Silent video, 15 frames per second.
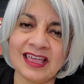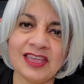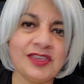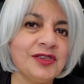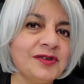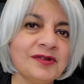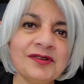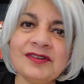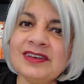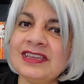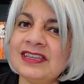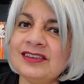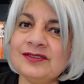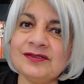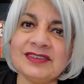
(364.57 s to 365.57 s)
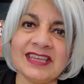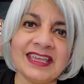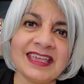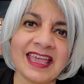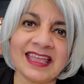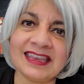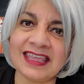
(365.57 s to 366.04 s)
You don't need to
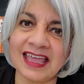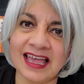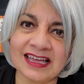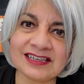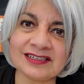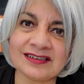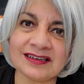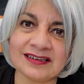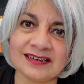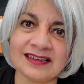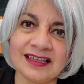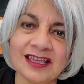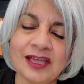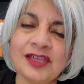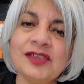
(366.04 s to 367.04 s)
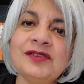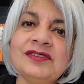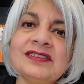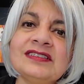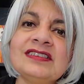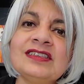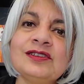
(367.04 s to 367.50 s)
take any action. You
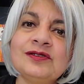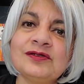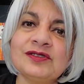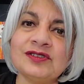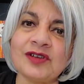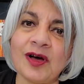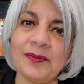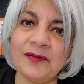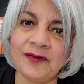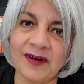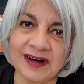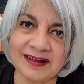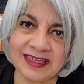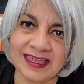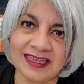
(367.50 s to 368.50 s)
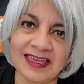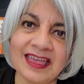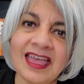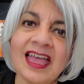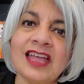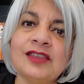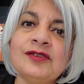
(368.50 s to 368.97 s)
just need to stop worrying
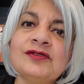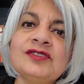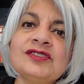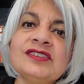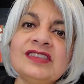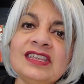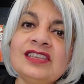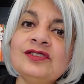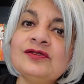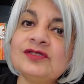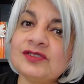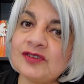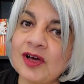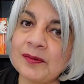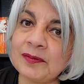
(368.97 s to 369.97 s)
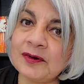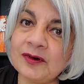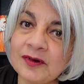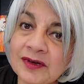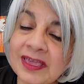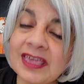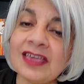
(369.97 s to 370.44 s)
and you need to stop
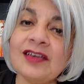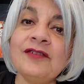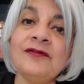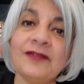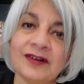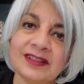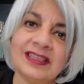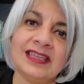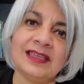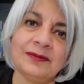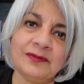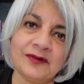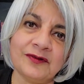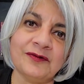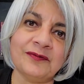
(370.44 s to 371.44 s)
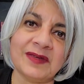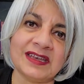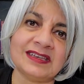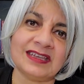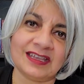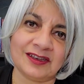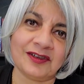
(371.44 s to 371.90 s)
looking for the
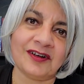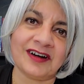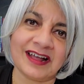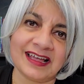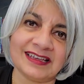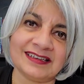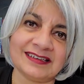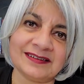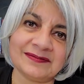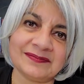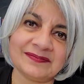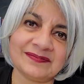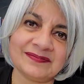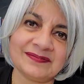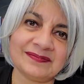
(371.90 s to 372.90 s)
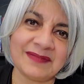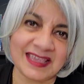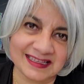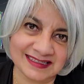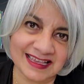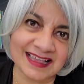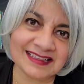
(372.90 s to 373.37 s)
improvement in your height. Make
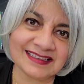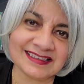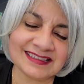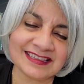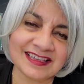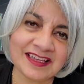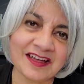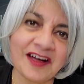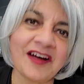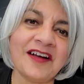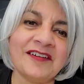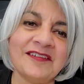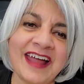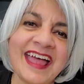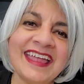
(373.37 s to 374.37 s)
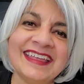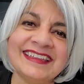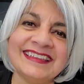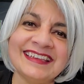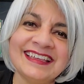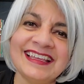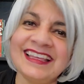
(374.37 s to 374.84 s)
sense? All right.
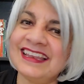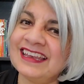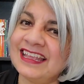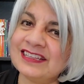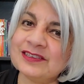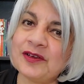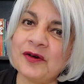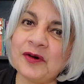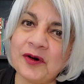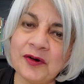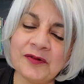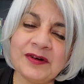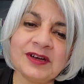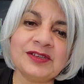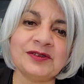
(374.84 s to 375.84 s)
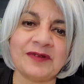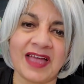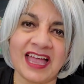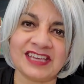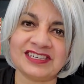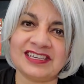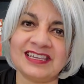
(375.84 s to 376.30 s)
Let's go over to
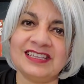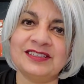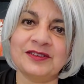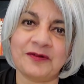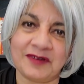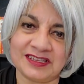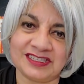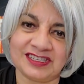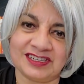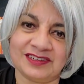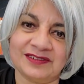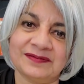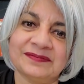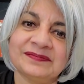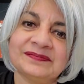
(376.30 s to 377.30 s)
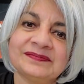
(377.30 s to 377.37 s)
Ashley's question.